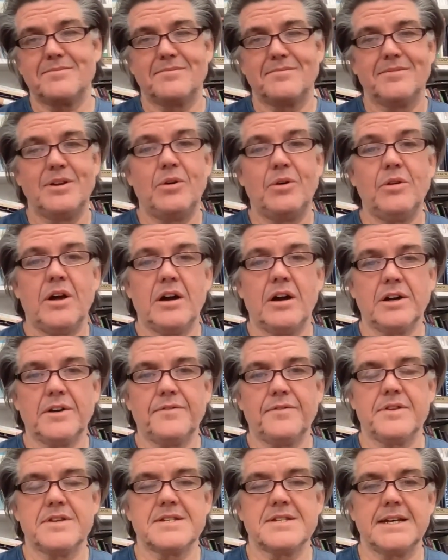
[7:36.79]
no longer
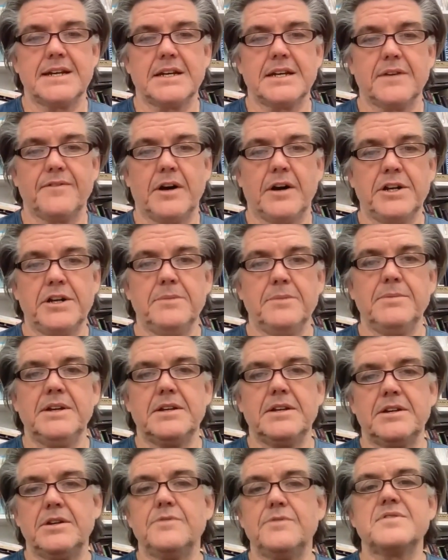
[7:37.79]
for the sake of
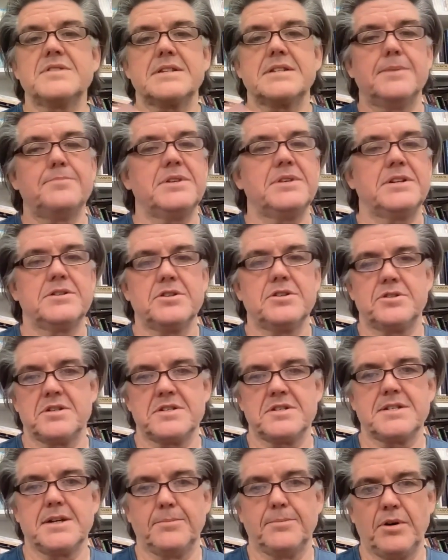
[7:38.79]
argument, you've slipped into
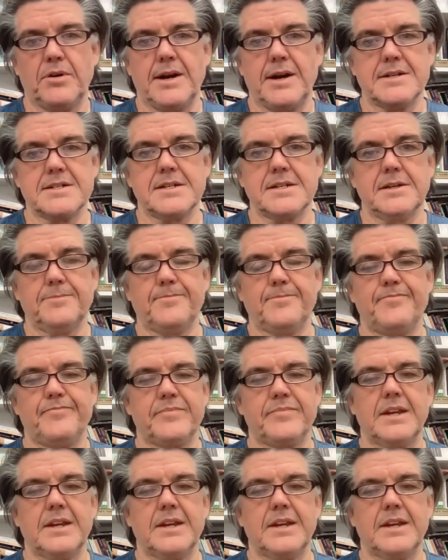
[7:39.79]
just summarizing.